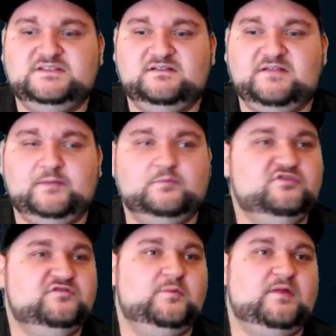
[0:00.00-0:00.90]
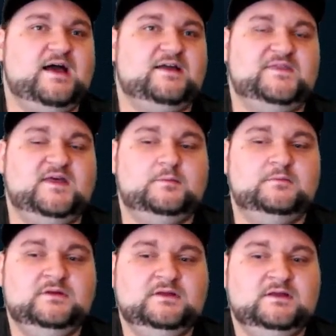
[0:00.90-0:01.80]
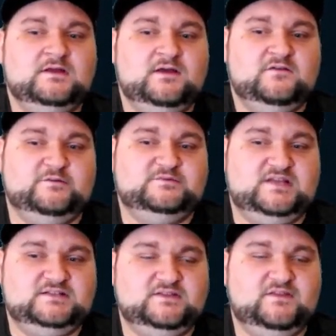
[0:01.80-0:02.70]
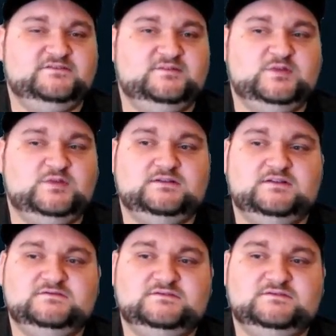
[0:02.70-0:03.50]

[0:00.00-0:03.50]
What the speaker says: like, move block them from touching those objectives.